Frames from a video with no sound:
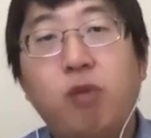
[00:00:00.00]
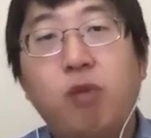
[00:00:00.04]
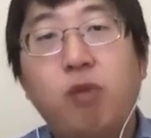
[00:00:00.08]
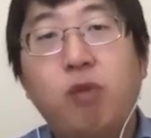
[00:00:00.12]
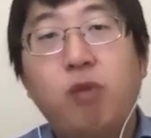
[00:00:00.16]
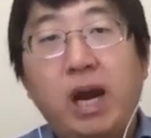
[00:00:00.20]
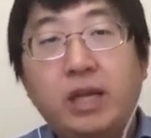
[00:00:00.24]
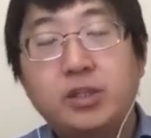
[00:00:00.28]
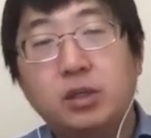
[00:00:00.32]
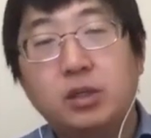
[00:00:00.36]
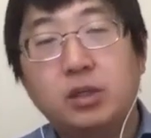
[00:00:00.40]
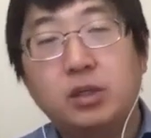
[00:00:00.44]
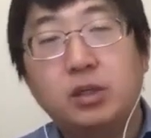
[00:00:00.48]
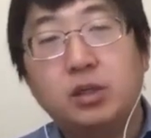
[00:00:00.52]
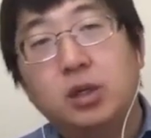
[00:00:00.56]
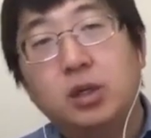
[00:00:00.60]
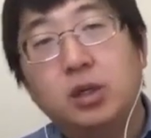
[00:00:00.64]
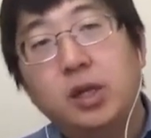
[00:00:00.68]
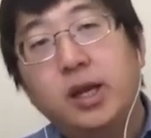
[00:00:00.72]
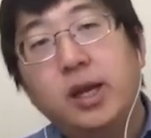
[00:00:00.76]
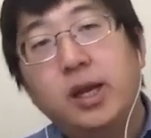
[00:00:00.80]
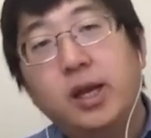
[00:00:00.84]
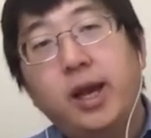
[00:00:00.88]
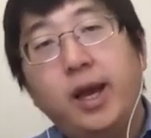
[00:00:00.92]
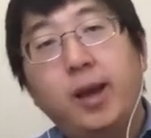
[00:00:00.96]

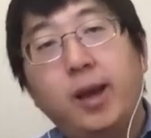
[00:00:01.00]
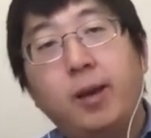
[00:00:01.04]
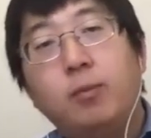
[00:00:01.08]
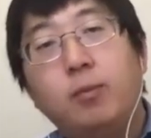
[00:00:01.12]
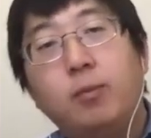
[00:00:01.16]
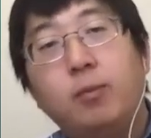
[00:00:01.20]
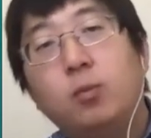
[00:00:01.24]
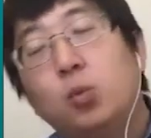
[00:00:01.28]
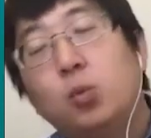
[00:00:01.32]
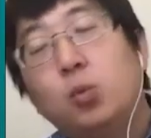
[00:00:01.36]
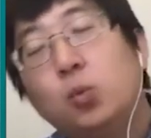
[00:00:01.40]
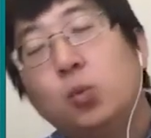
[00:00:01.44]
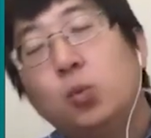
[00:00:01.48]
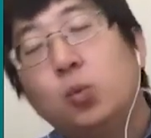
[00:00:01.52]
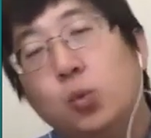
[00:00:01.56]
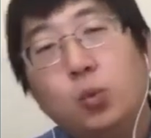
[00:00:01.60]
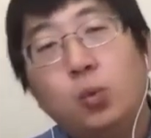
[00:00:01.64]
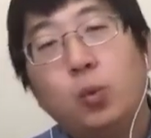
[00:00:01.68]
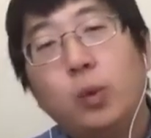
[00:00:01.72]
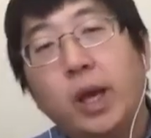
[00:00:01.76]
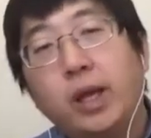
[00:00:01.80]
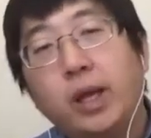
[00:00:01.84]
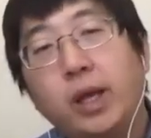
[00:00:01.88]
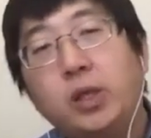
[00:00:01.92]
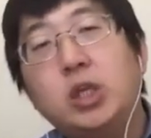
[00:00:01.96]
vector and
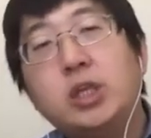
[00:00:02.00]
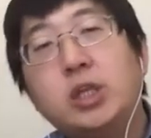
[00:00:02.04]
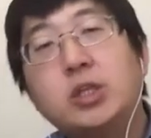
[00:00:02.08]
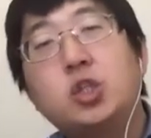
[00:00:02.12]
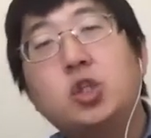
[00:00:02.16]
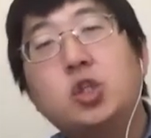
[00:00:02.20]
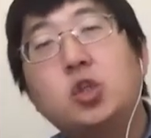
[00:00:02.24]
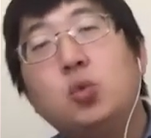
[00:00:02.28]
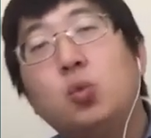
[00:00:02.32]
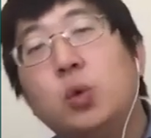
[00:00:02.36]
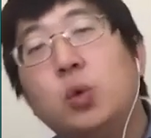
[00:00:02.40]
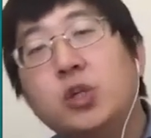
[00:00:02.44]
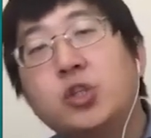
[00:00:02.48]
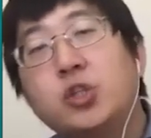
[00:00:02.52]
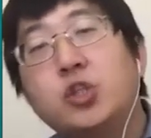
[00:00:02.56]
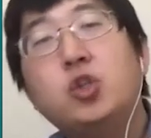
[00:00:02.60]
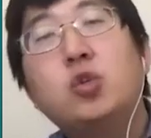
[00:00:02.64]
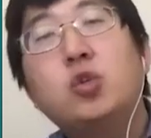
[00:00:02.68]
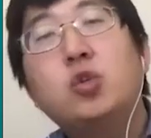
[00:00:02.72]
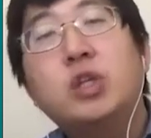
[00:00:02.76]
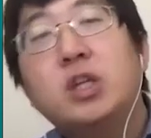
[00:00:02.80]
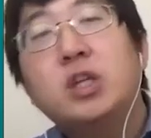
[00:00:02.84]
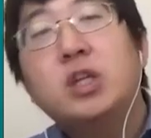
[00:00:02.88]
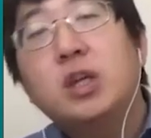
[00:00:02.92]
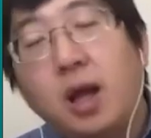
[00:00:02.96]
was
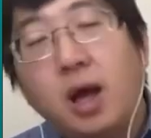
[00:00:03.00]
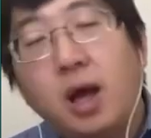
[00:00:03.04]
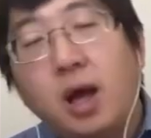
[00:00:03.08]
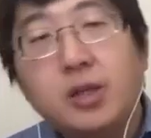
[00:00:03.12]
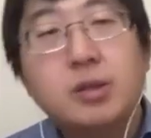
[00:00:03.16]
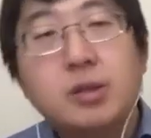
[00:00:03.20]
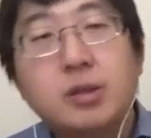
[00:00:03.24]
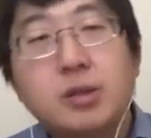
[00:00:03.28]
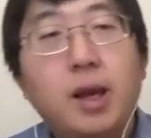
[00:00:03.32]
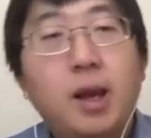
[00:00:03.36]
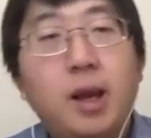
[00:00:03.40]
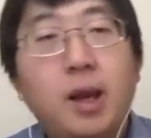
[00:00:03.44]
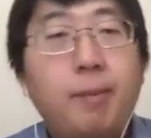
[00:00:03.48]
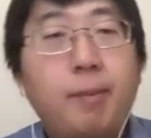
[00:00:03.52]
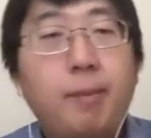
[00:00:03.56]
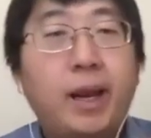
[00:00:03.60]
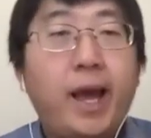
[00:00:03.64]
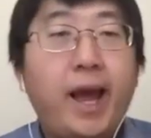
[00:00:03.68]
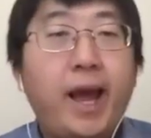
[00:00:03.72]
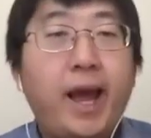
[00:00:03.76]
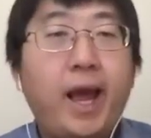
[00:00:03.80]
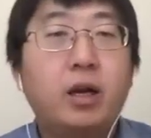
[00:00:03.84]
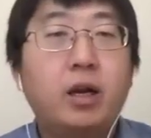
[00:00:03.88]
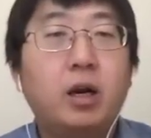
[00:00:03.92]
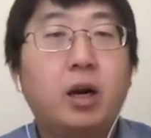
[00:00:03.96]
utilized by the
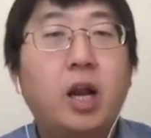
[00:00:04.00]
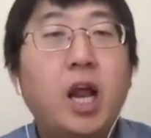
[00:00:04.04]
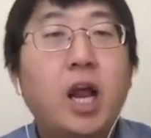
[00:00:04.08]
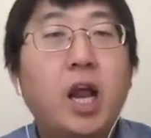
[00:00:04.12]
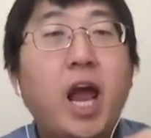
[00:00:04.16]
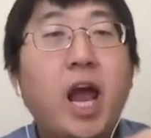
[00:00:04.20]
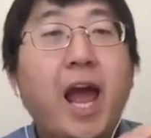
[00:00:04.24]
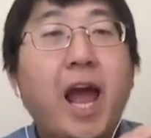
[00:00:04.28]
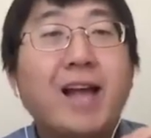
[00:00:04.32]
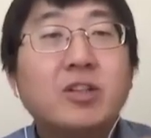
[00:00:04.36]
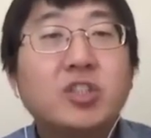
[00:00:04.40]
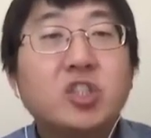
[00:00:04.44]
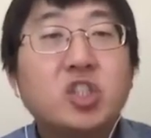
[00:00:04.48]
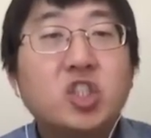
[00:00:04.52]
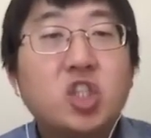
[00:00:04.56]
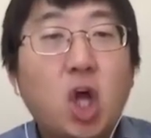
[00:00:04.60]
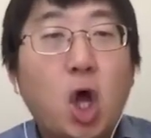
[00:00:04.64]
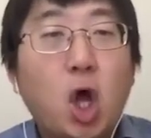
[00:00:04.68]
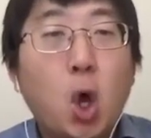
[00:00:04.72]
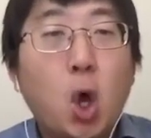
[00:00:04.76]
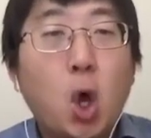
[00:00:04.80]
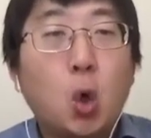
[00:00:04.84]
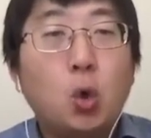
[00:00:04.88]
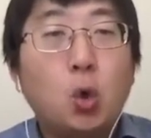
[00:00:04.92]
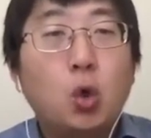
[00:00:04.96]
hacker and
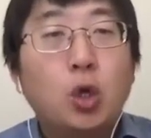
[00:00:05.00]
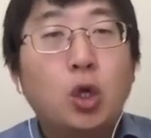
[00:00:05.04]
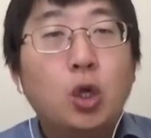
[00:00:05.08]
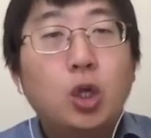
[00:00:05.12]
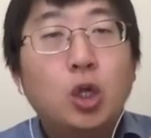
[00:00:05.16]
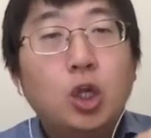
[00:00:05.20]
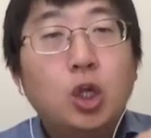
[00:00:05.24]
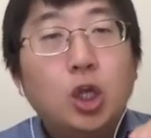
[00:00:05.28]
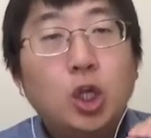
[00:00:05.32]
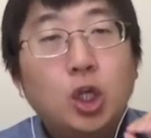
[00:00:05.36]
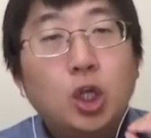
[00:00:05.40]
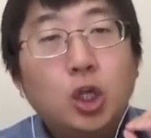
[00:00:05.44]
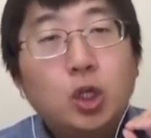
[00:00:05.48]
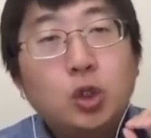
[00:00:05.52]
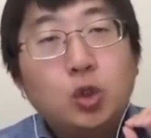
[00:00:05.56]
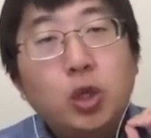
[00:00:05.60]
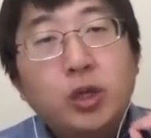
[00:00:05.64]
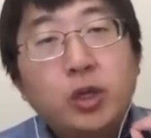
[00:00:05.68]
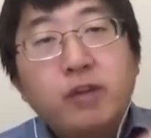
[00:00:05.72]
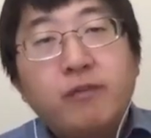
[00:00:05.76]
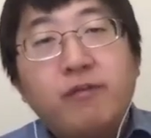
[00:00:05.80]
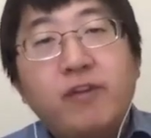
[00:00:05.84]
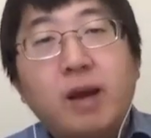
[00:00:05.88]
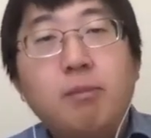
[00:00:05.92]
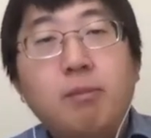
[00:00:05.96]
stole
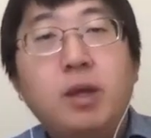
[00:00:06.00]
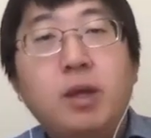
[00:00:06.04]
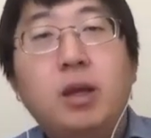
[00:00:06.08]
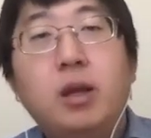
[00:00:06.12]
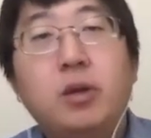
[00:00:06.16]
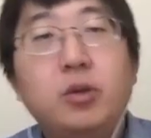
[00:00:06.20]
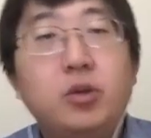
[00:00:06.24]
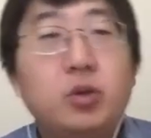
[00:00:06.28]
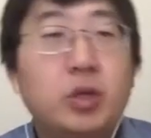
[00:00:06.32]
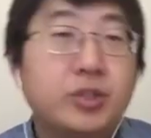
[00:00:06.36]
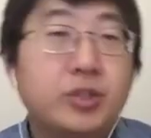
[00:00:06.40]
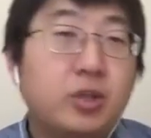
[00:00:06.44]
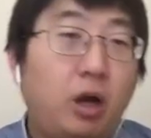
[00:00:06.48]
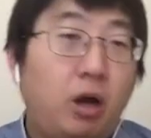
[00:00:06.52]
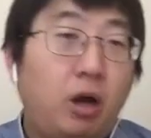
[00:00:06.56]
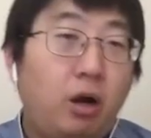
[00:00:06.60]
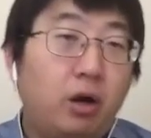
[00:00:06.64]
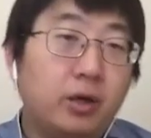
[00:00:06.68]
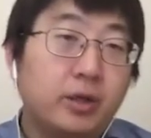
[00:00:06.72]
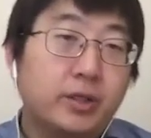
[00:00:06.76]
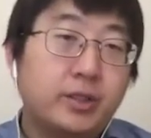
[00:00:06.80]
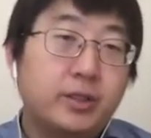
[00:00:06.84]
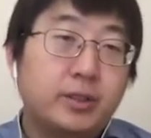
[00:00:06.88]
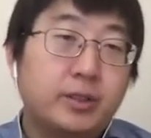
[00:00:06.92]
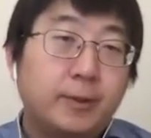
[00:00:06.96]
$25 million
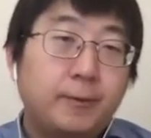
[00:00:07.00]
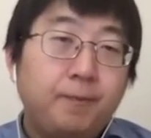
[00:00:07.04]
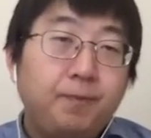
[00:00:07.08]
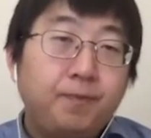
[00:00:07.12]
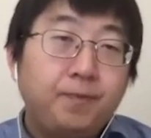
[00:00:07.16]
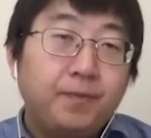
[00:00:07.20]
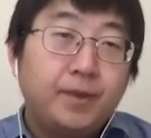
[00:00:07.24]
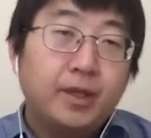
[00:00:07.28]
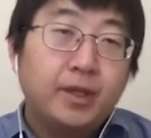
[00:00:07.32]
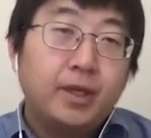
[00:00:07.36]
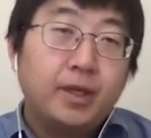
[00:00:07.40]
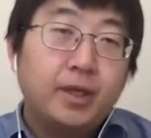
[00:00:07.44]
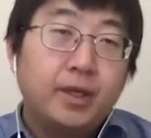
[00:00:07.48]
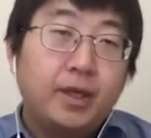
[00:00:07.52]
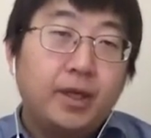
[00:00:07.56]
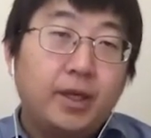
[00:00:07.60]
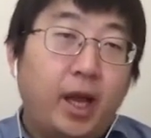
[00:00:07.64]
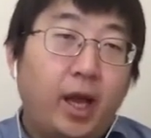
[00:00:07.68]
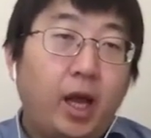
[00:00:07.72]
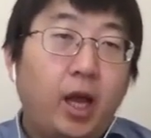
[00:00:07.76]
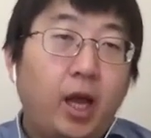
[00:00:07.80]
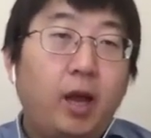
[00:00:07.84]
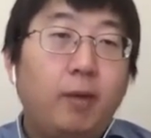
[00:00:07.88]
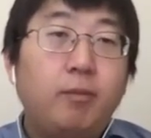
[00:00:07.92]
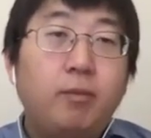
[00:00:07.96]
US.
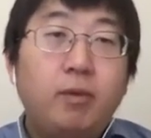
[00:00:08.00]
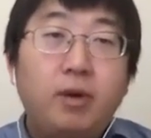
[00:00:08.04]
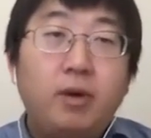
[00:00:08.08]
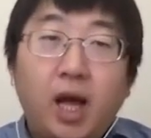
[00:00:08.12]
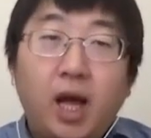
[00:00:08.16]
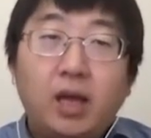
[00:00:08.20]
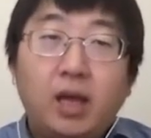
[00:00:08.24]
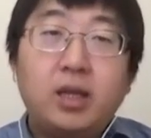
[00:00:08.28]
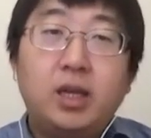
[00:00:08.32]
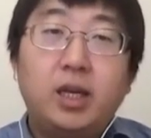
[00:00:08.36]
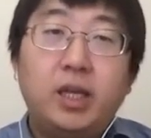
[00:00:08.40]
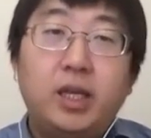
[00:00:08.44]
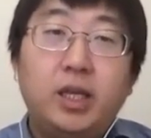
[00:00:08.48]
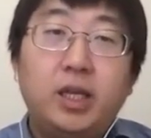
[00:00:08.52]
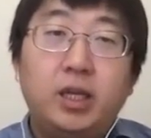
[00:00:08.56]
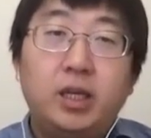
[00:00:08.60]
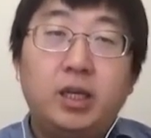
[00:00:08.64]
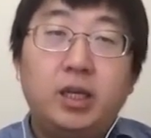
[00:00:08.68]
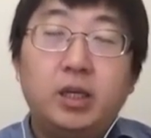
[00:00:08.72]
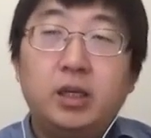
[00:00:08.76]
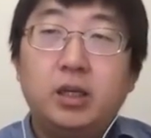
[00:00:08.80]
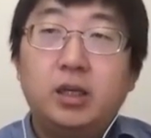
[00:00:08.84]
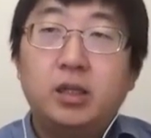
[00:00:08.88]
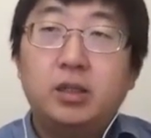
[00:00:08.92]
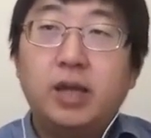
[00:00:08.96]
Luckily,
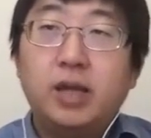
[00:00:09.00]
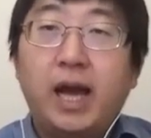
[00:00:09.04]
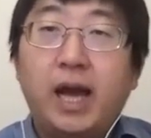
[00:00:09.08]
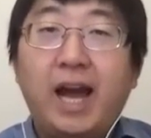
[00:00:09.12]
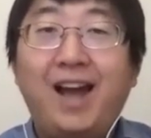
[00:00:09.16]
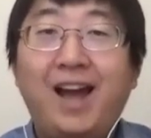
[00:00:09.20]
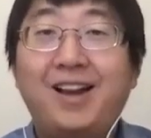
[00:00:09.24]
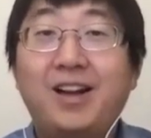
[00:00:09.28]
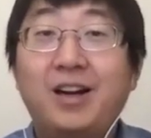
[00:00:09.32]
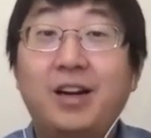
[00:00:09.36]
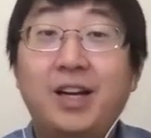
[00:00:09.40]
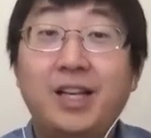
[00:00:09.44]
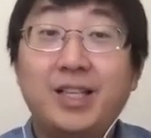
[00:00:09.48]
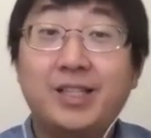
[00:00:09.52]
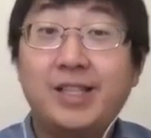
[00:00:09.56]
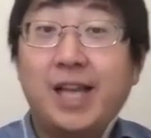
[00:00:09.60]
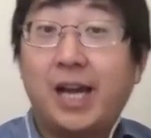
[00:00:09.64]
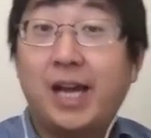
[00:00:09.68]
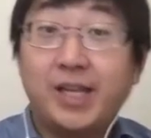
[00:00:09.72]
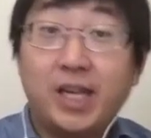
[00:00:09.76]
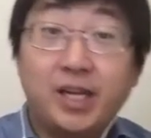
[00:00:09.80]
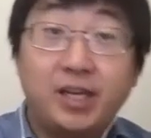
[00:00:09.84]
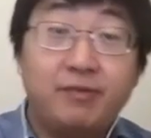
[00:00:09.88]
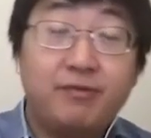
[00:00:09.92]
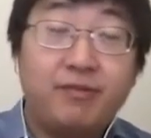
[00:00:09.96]
the hacker is
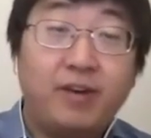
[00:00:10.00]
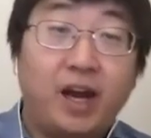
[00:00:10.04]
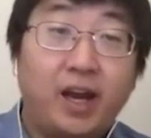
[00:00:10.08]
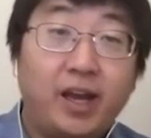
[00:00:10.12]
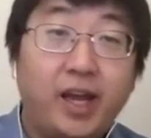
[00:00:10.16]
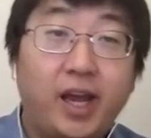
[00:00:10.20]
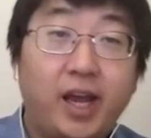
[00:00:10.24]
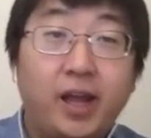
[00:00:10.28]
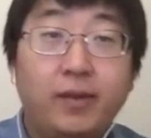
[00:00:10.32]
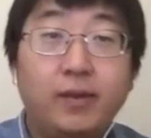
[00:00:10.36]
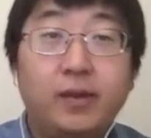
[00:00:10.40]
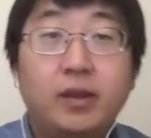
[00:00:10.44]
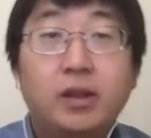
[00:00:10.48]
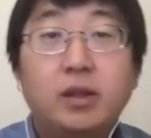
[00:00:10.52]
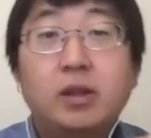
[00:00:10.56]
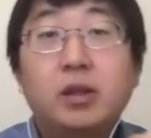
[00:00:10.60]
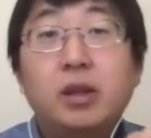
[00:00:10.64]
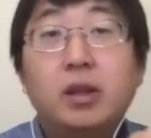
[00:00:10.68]
identified and